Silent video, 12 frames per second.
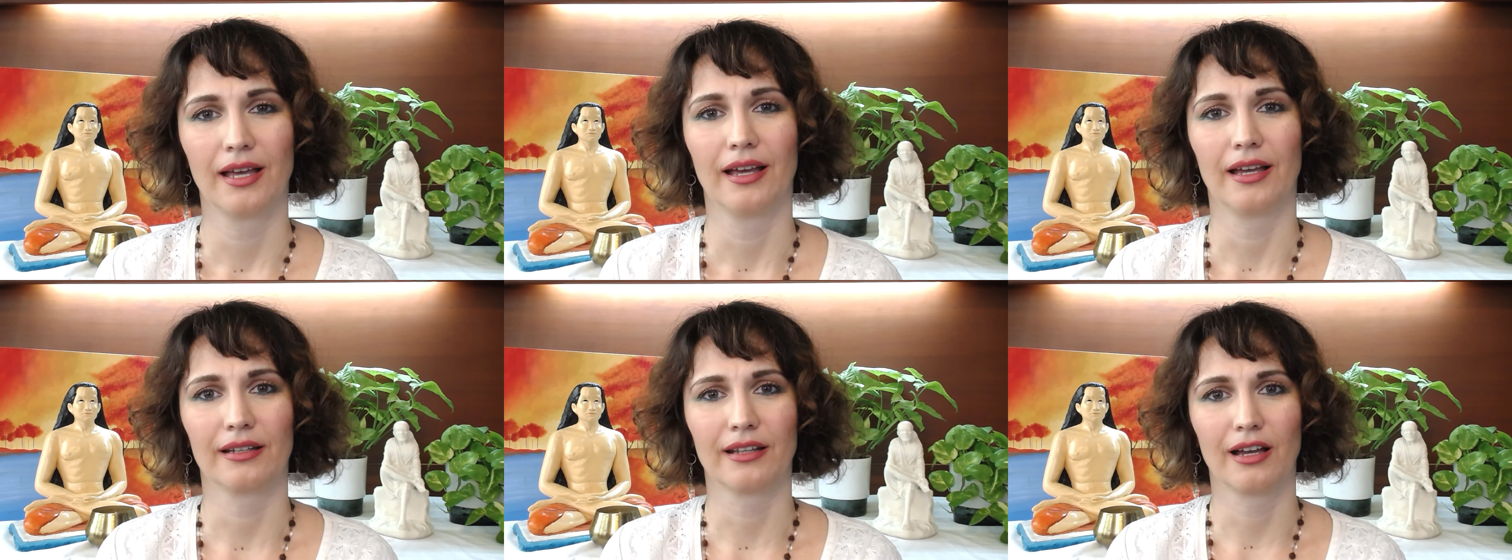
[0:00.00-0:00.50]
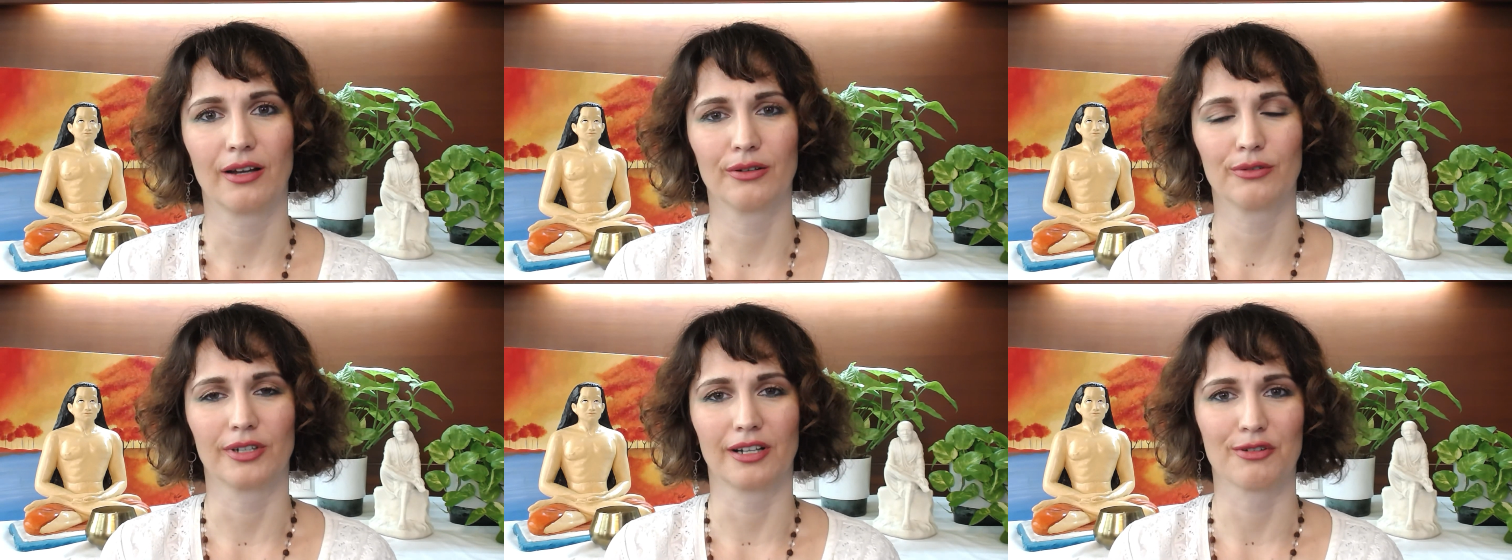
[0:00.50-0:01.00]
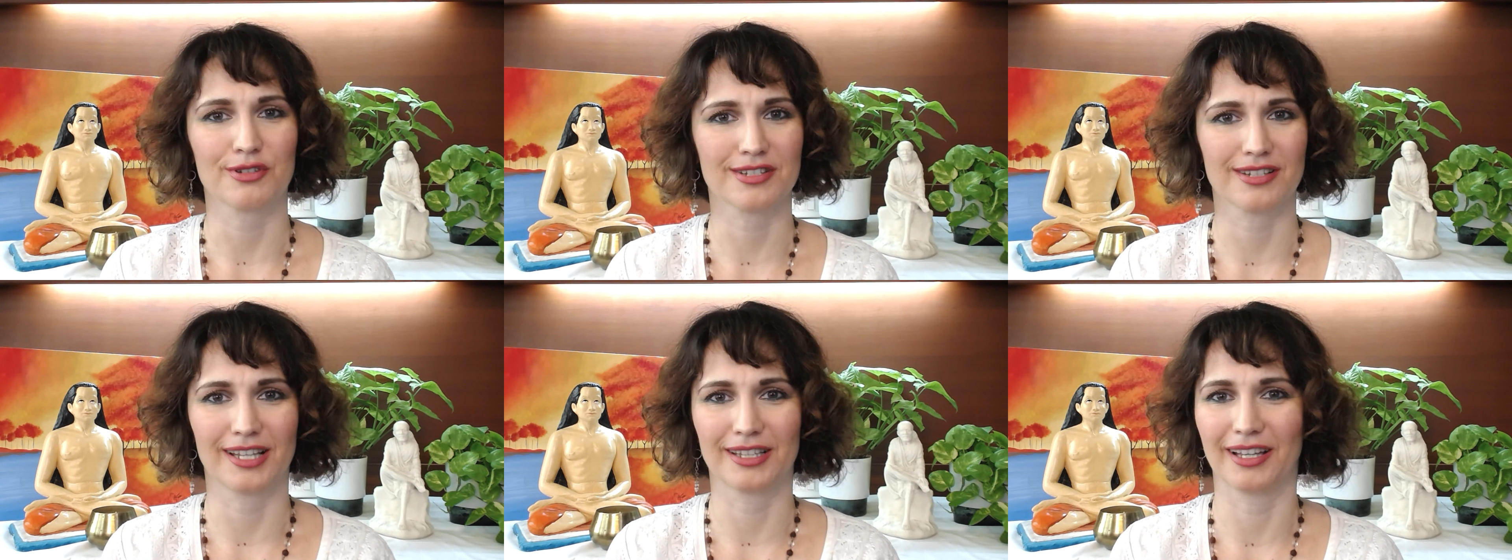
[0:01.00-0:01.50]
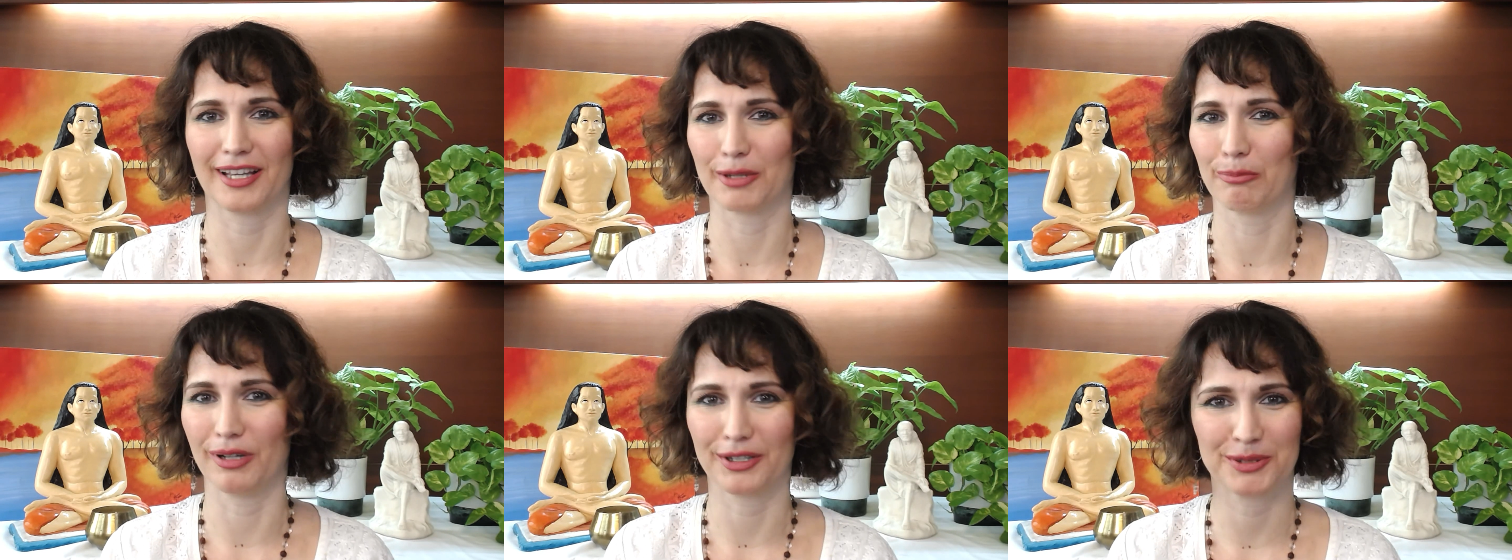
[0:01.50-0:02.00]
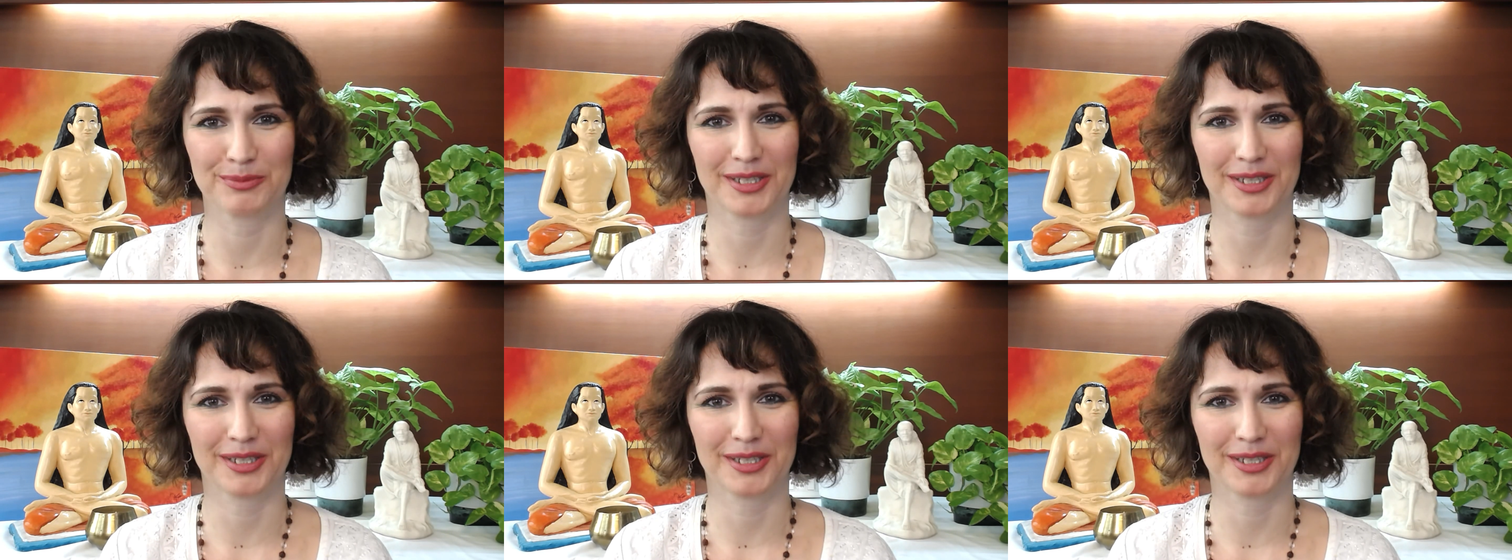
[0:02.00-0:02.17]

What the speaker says: And now when I was at the bottom,